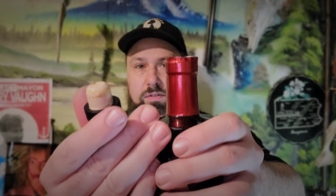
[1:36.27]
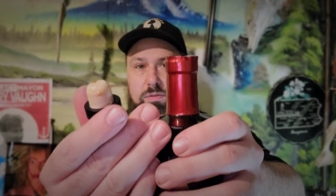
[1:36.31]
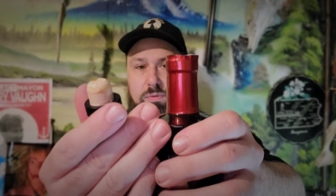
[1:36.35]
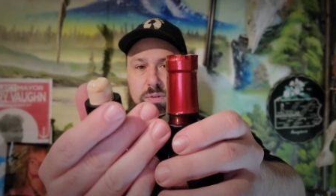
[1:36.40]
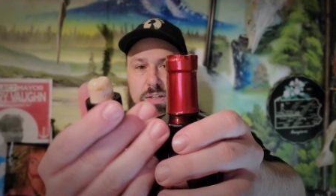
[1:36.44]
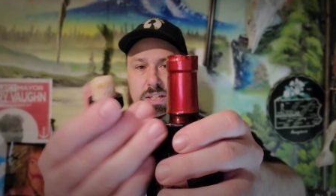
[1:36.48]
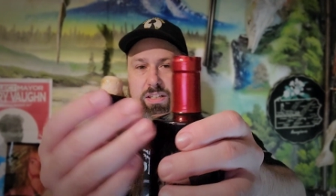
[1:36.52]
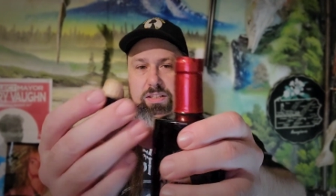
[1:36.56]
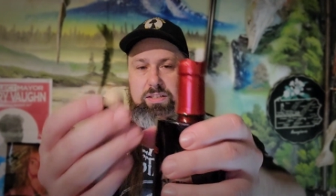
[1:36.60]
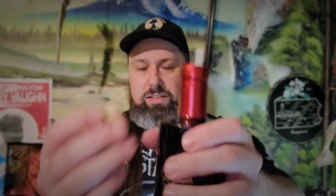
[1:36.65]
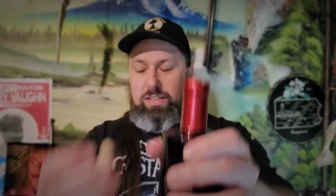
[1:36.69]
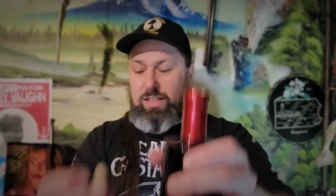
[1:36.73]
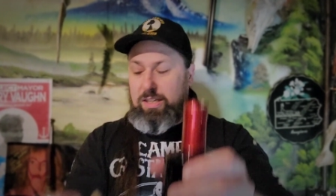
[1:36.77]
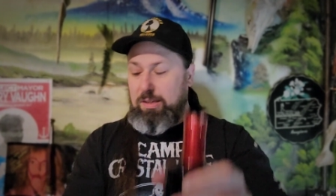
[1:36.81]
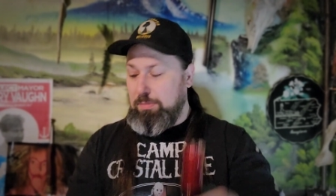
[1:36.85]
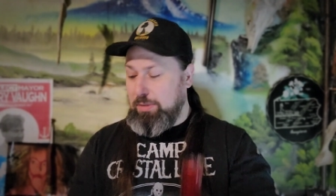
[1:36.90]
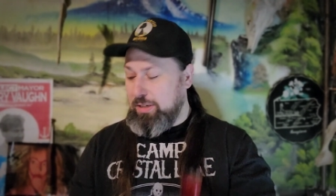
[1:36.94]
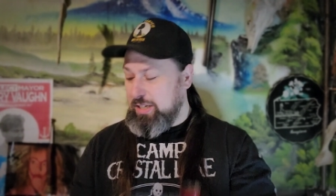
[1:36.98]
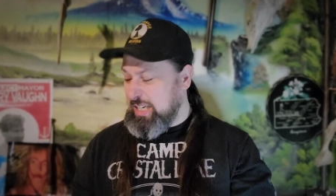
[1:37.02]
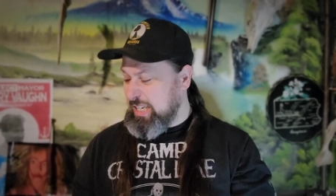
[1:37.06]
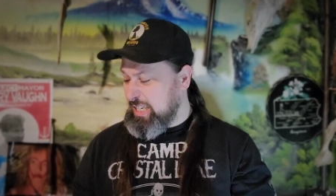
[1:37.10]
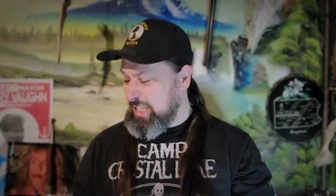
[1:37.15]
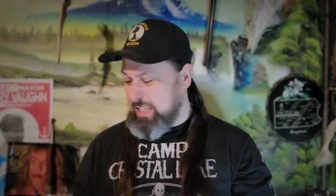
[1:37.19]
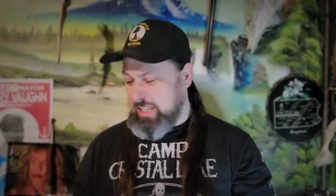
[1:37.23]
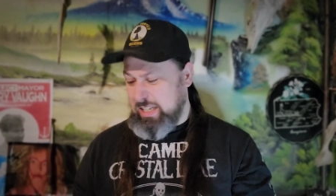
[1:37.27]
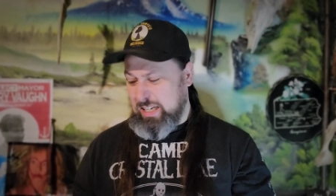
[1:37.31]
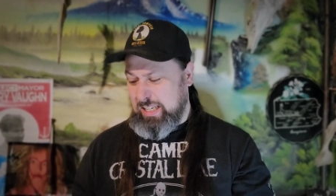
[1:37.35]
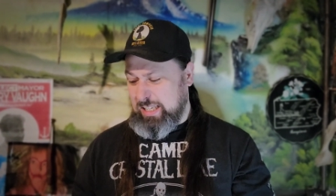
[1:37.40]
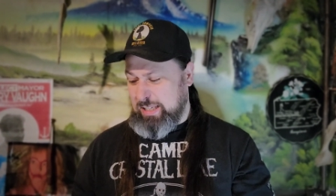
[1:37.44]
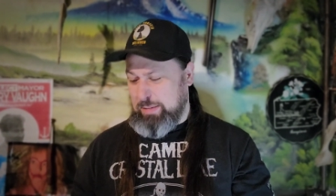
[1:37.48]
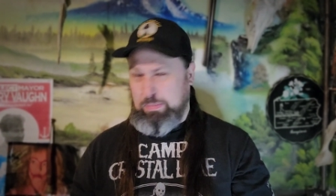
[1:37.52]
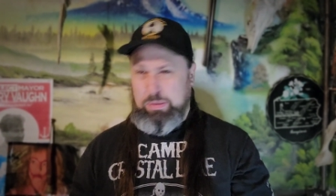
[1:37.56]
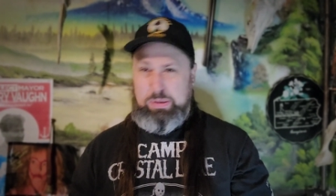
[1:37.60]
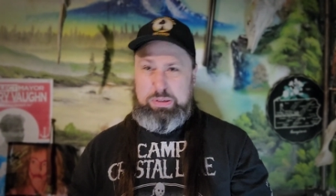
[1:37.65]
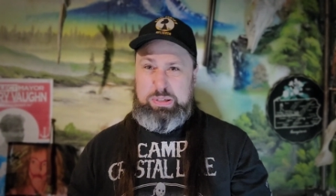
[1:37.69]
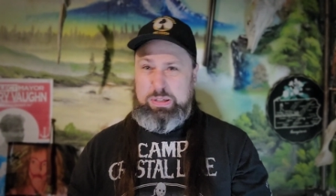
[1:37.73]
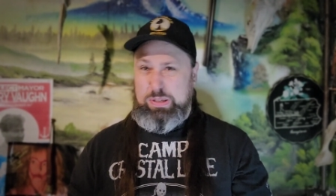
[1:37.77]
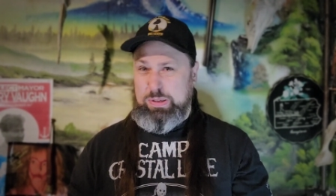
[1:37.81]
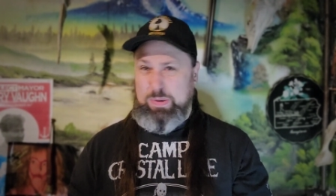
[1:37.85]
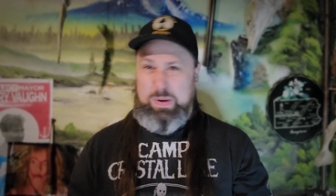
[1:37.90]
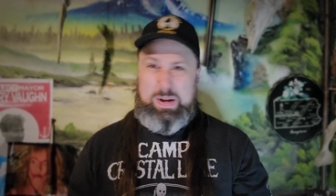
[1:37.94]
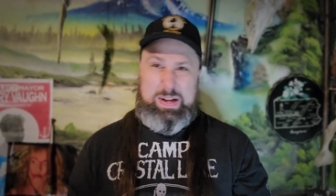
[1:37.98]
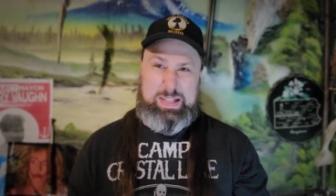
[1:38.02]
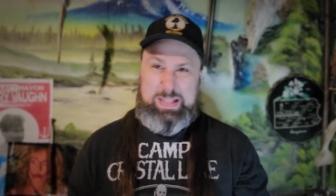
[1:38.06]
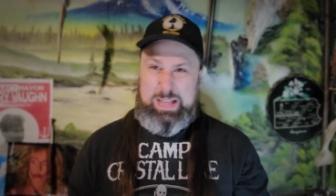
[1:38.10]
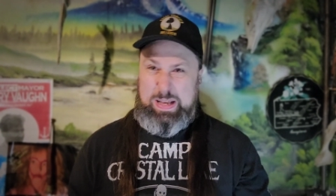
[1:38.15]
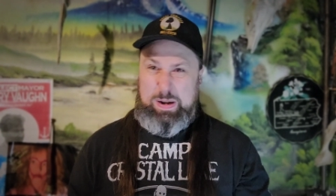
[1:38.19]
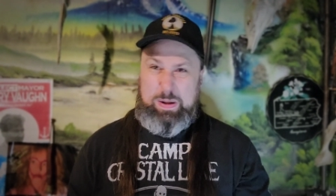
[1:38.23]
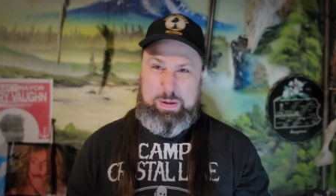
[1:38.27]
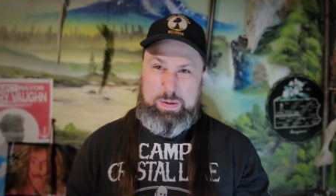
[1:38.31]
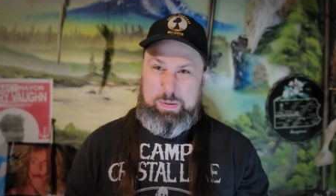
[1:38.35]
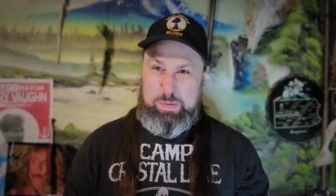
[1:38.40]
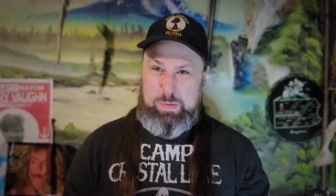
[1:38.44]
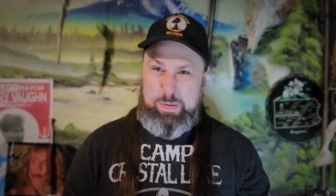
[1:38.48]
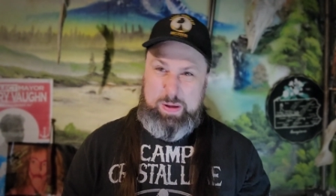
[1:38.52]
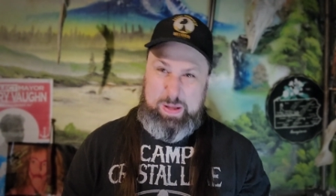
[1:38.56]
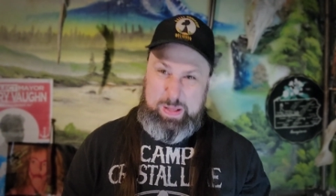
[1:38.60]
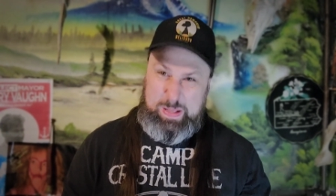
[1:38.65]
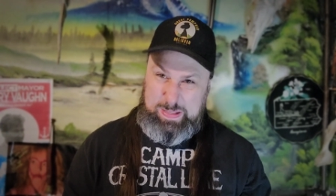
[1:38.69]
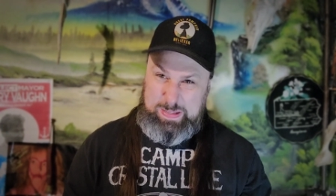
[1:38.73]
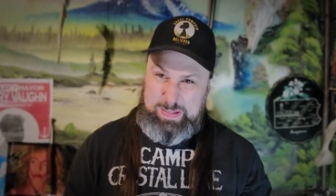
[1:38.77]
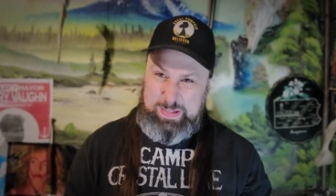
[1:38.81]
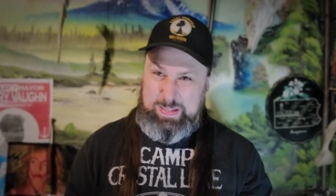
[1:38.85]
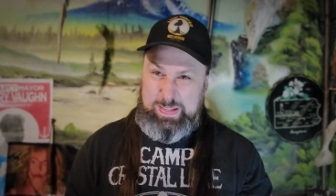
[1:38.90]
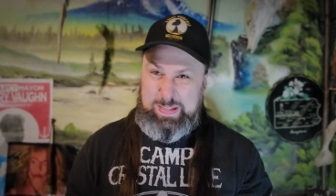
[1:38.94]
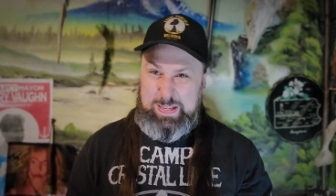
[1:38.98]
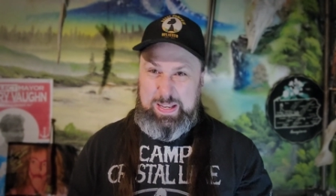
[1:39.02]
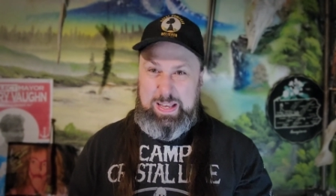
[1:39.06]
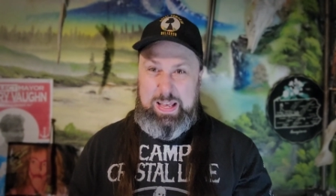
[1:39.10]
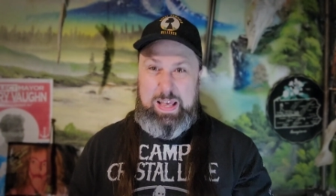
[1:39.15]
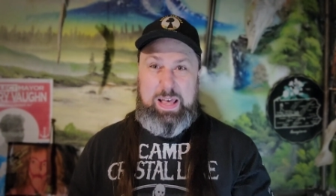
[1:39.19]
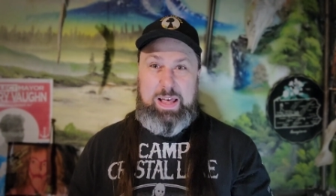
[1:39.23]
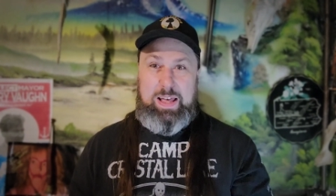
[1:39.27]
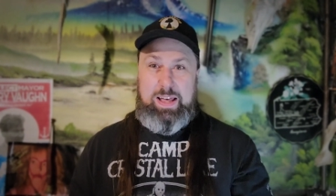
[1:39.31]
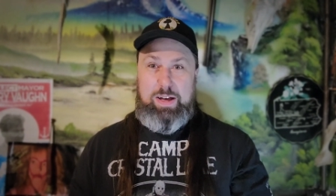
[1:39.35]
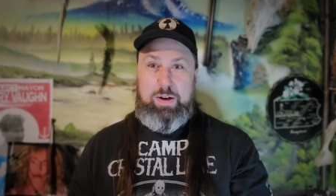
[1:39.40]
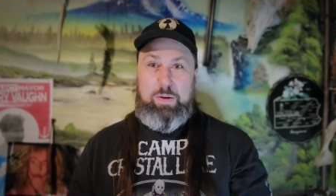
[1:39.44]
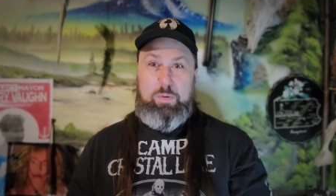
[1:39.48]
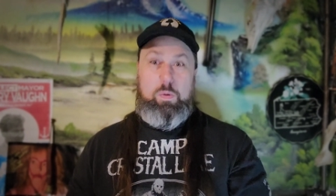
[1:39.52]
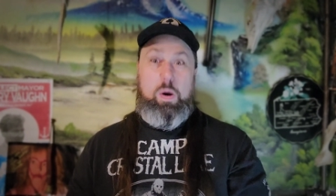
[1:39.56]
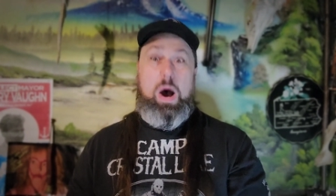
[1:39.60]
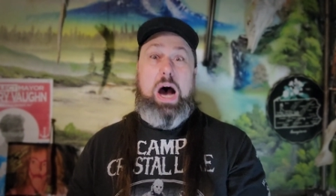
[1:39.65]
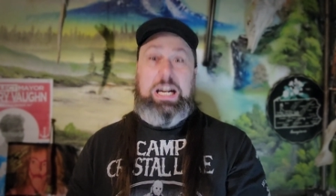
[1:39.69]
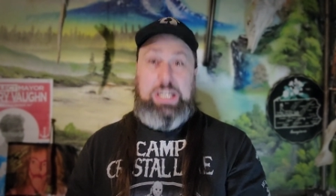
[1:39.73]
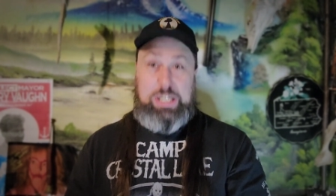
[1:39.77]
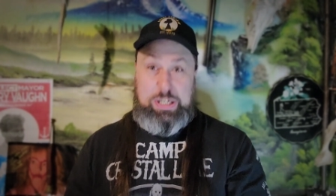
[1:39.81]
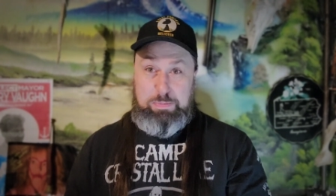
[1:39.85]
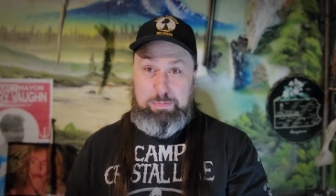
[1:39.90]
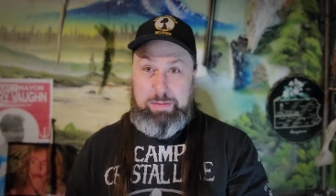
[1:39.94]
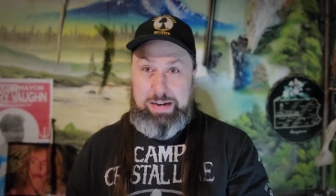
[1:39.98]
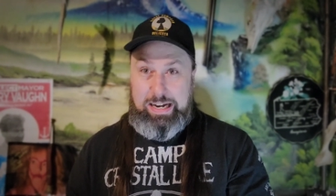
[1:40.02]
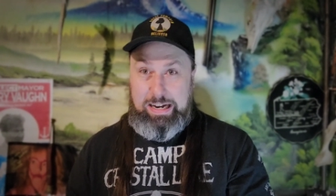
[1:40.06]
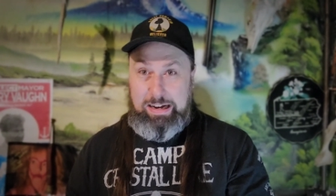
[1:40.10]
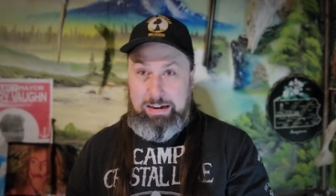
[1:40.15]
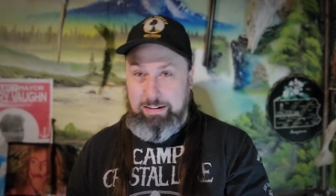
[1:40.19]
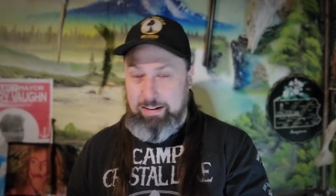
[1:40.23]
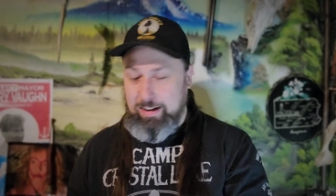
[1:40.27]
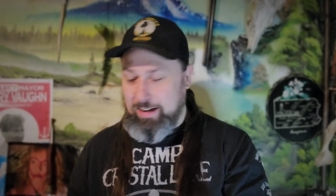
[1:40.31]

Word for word: Resealable, because you're not supposed to drink that all at once. Watch me.